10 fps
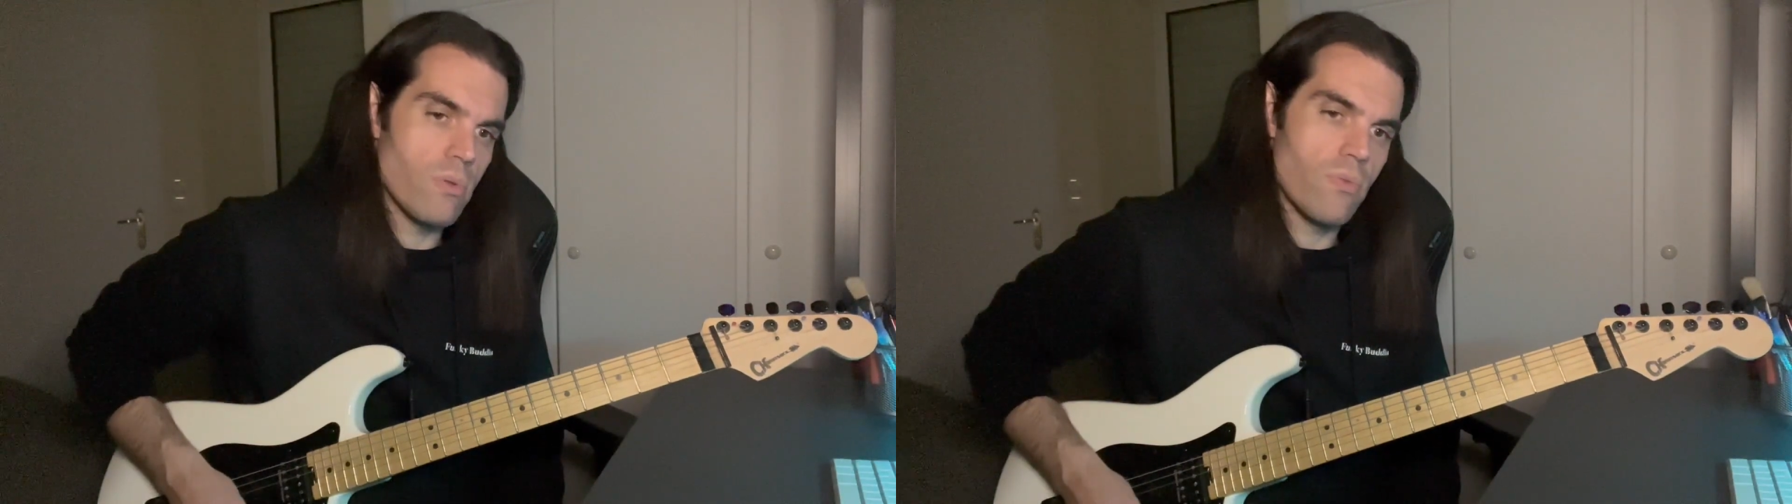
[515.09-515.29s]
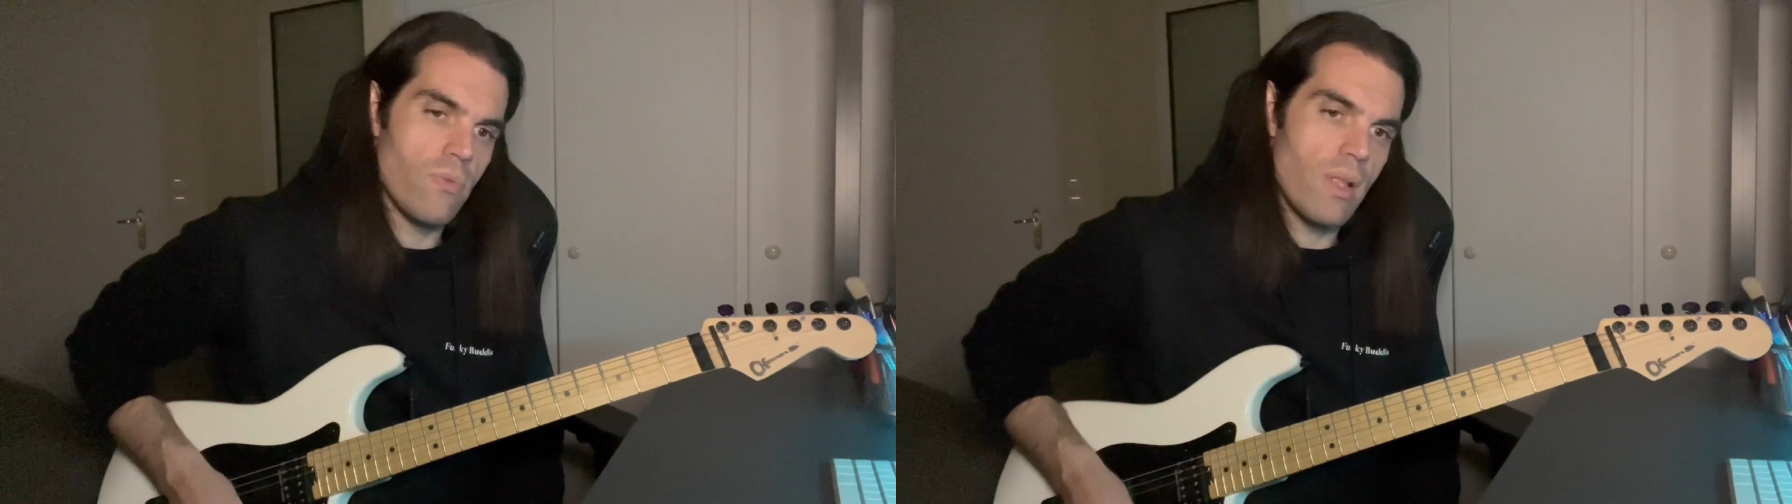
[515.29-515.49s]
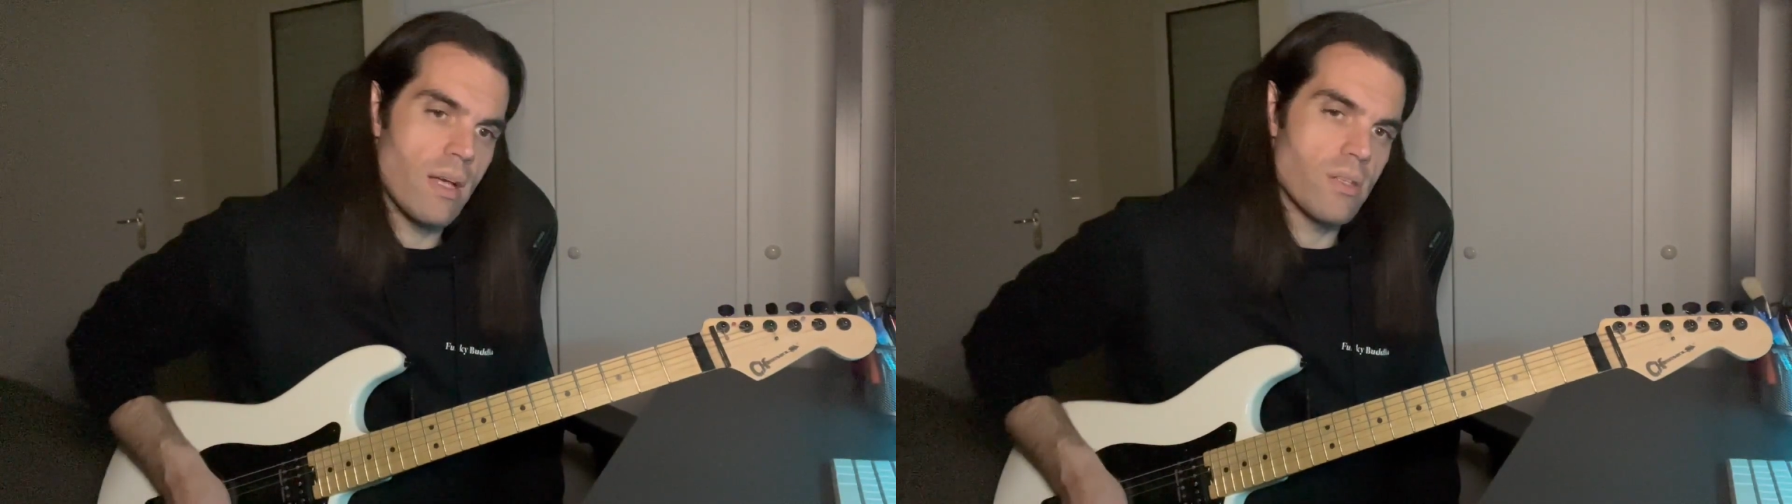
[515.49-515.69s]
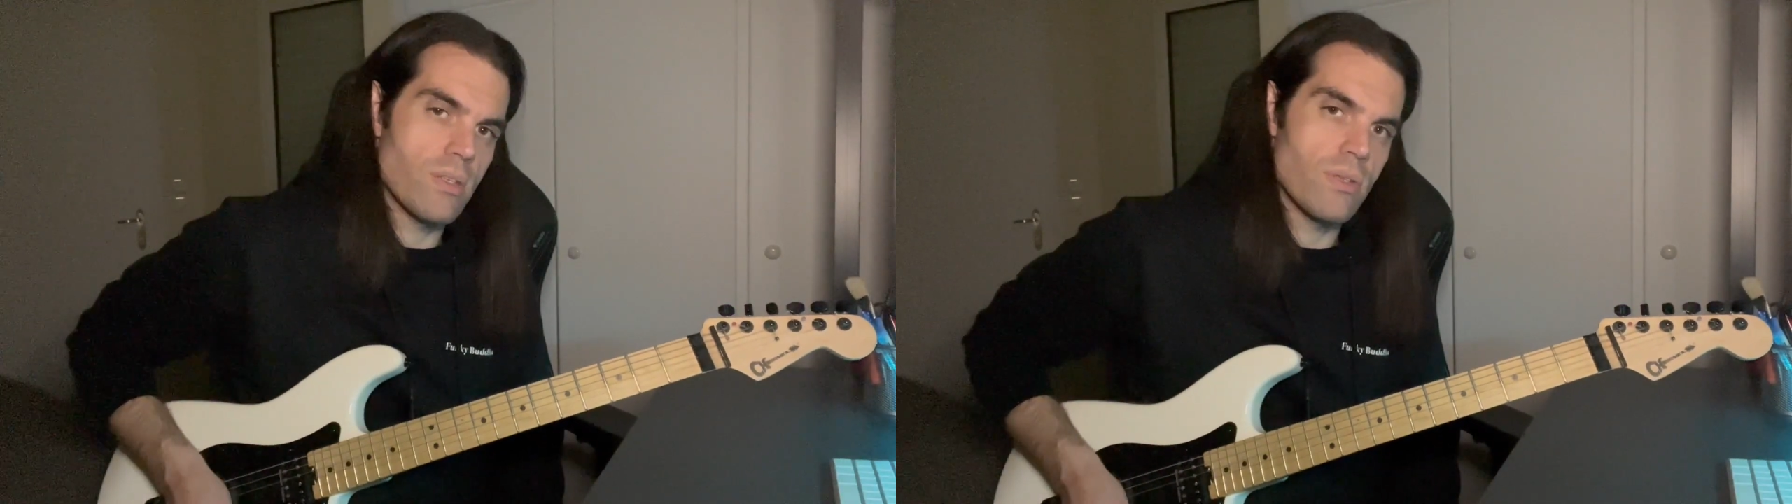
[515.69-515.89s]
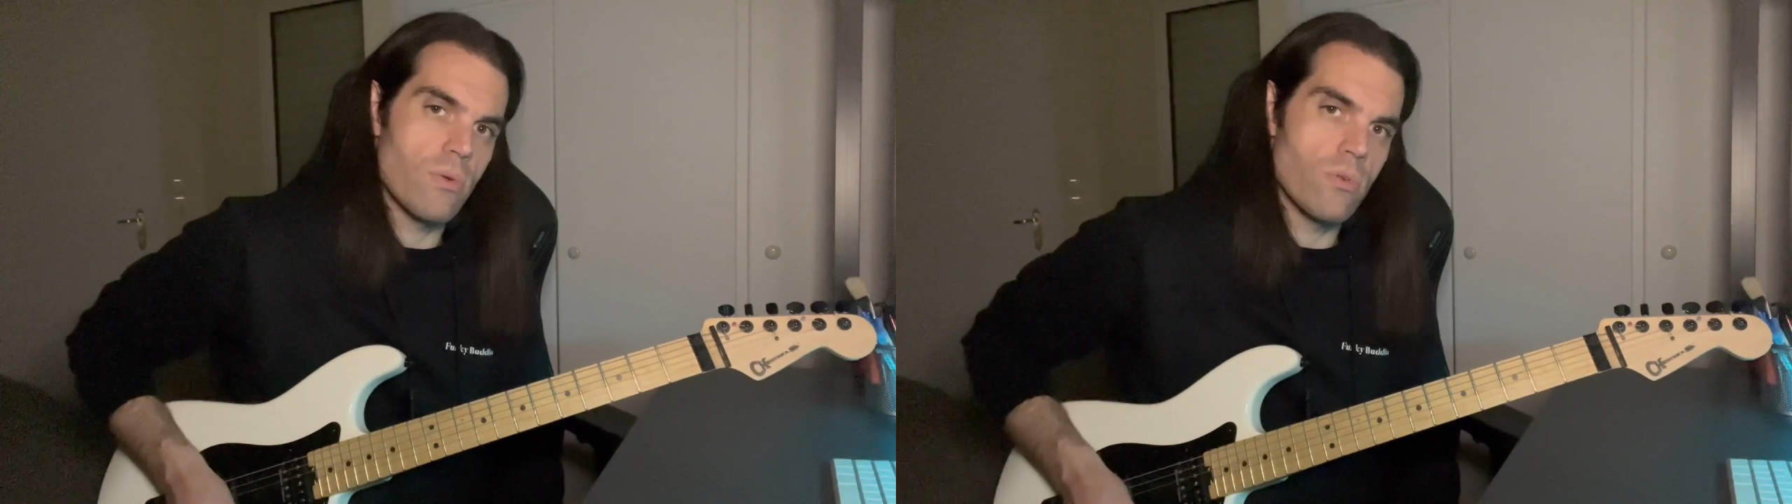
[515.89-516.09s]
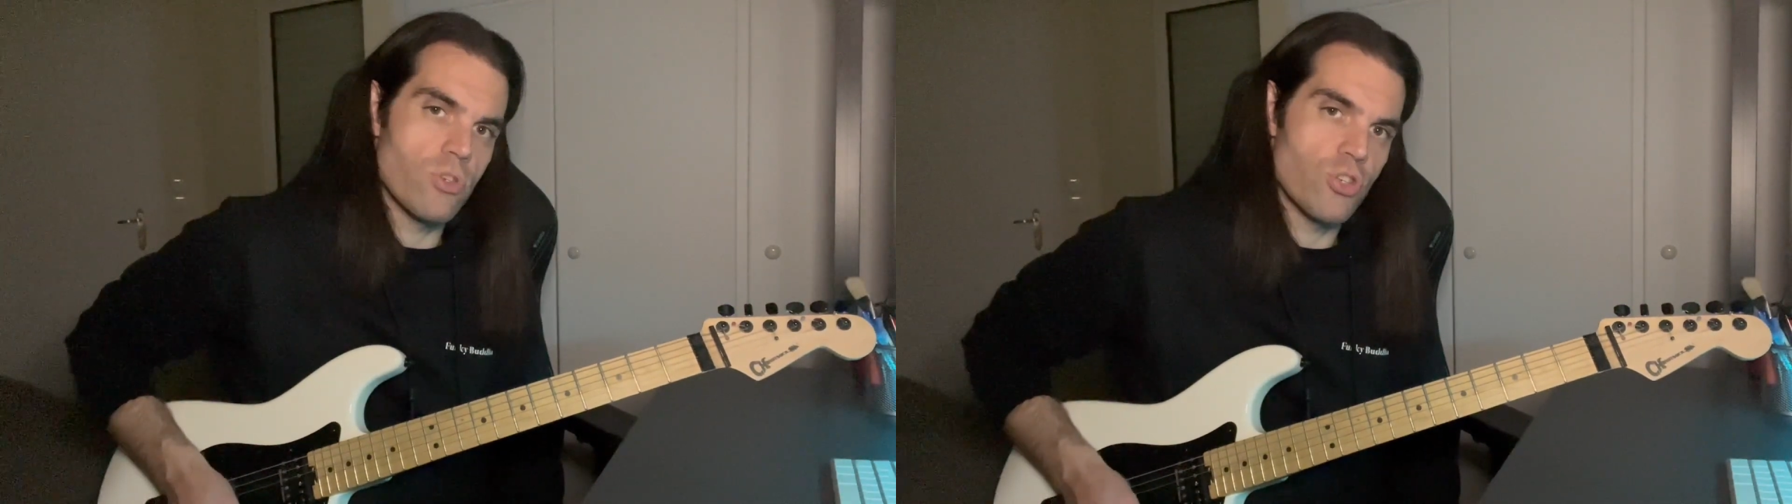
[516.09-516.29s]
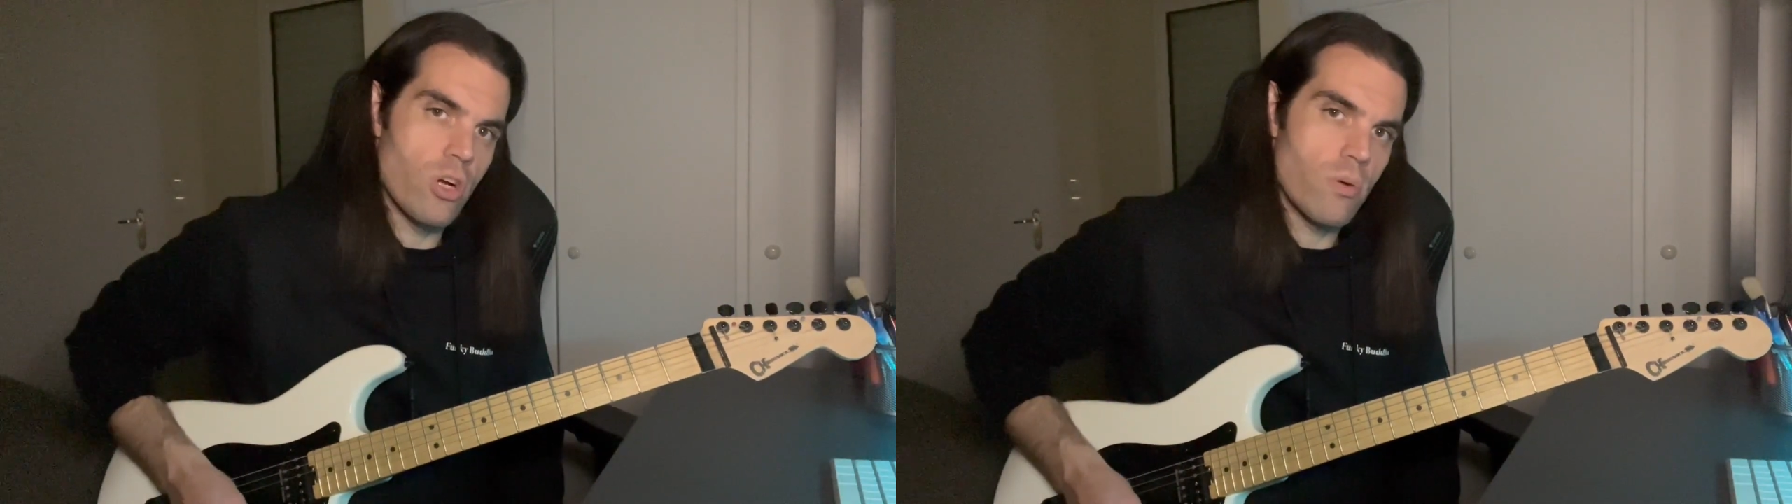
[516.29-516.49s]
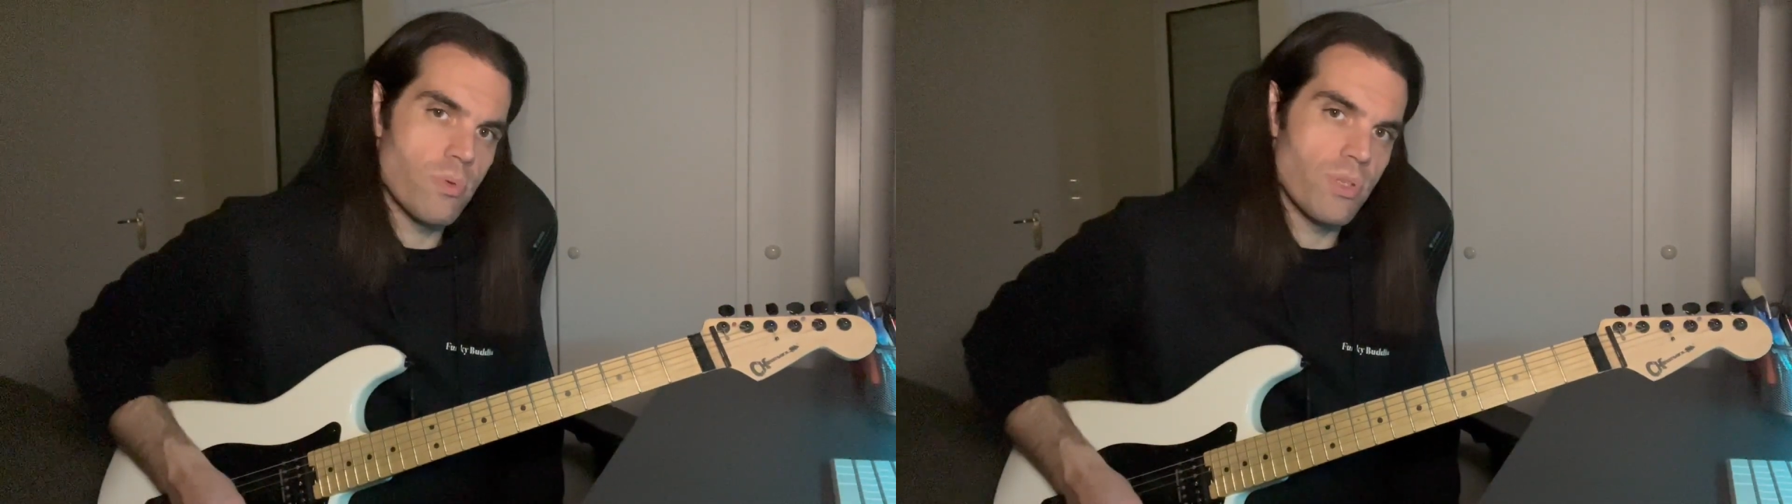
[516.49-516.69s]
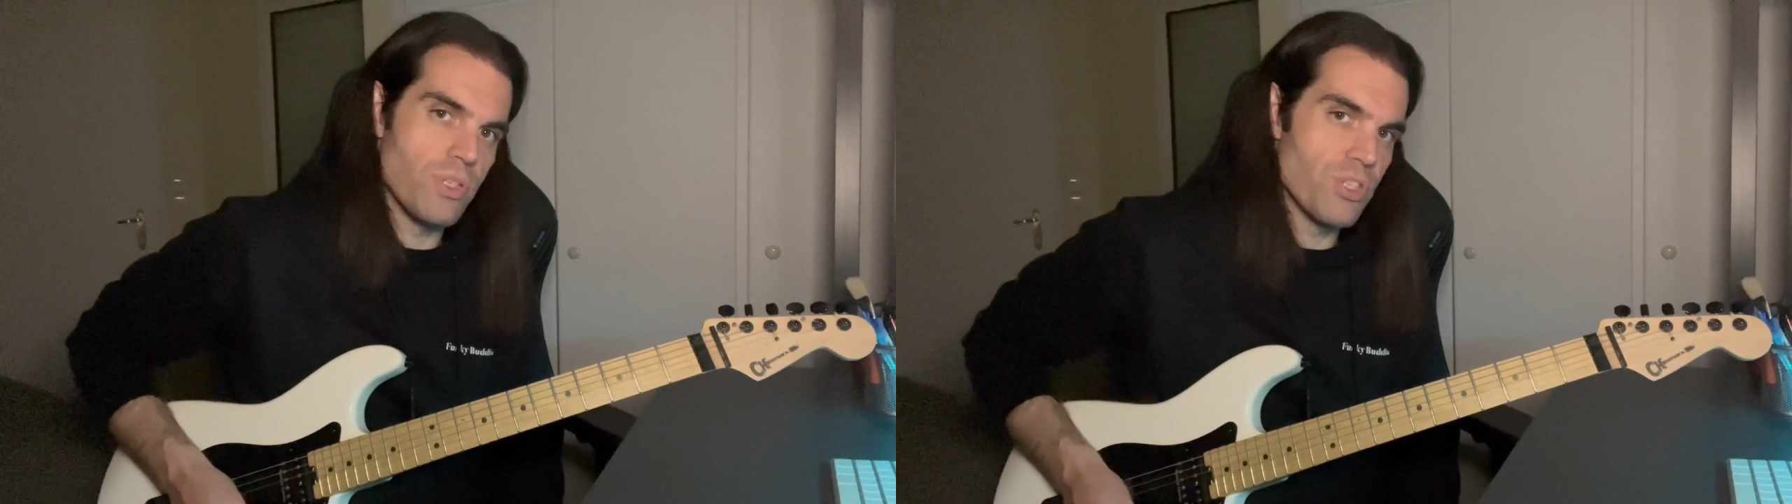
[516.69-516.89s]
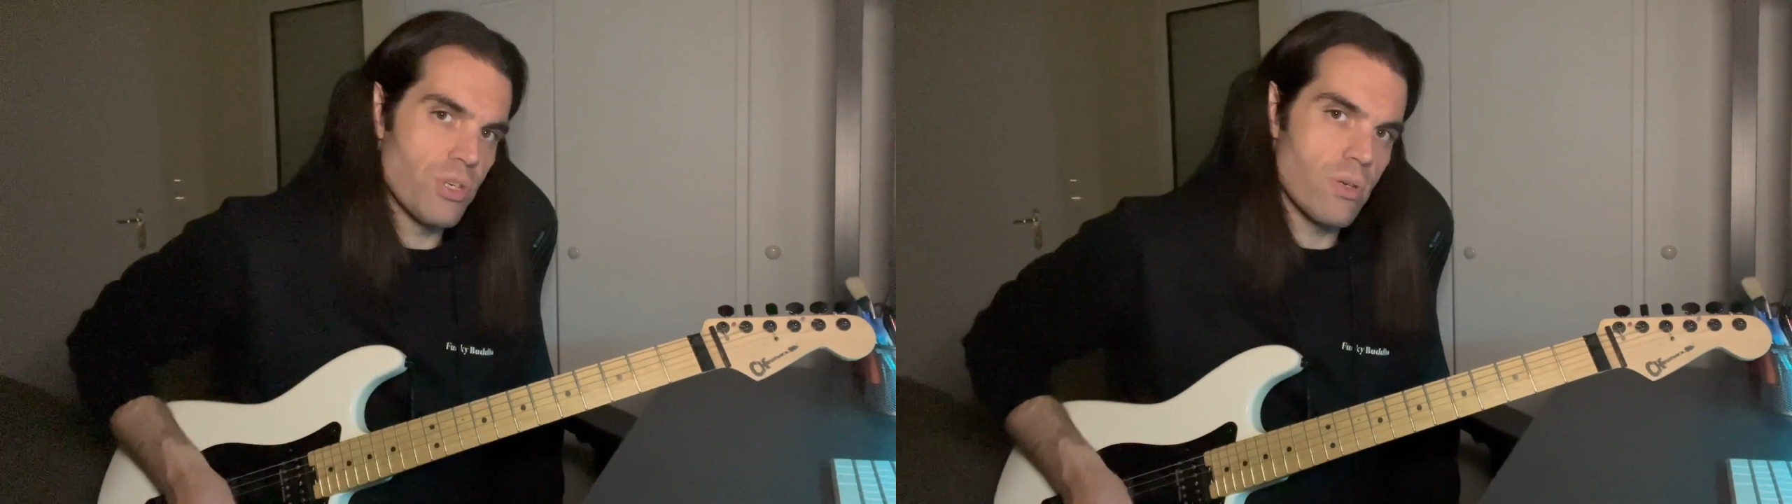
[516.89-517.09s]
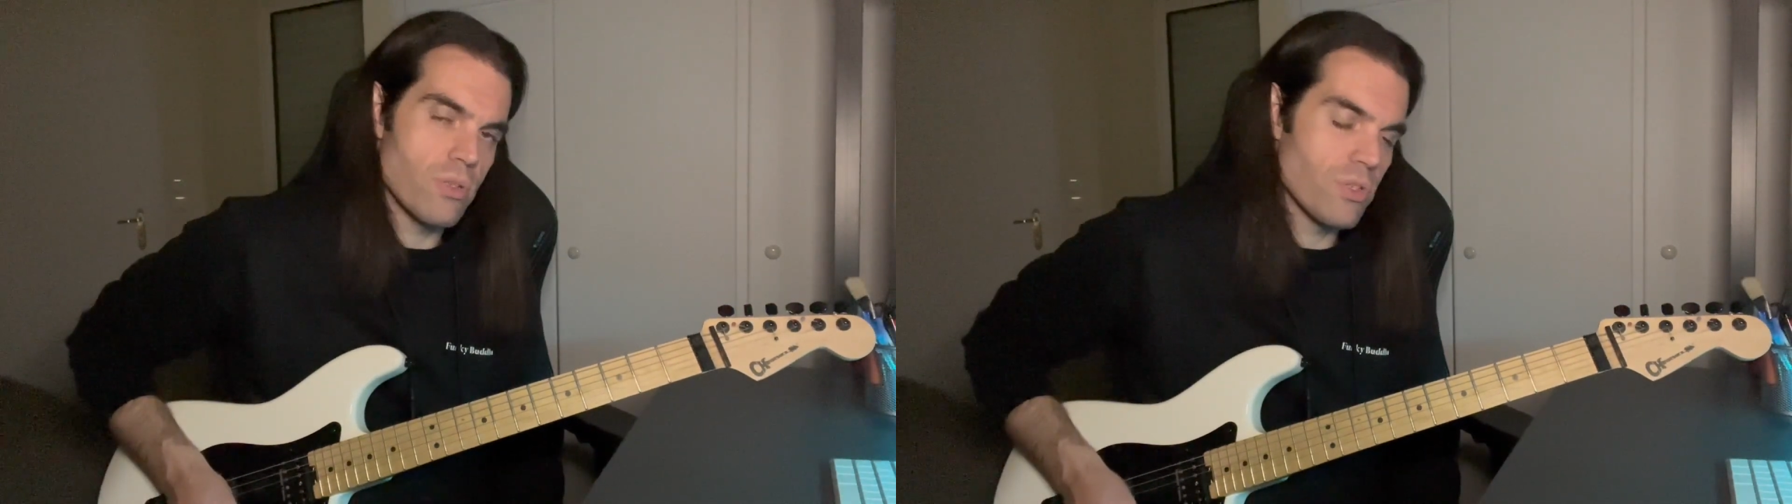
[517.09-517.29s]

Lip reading: flats or sharps in general,